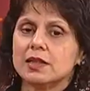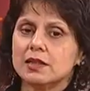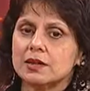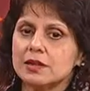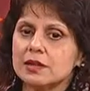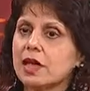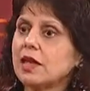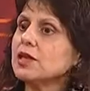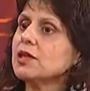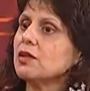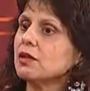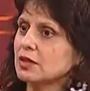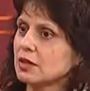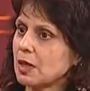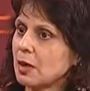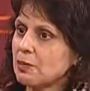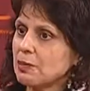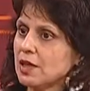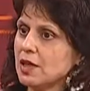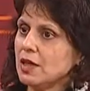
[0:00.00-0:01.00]
study on
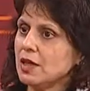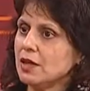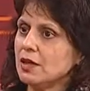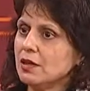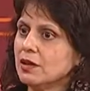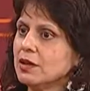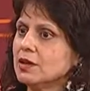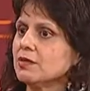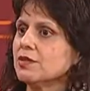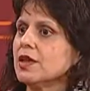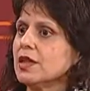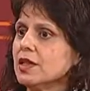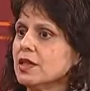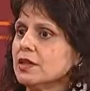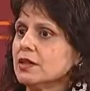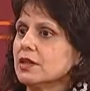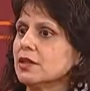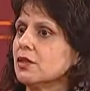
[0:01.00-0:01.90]
somebody, it's very easy.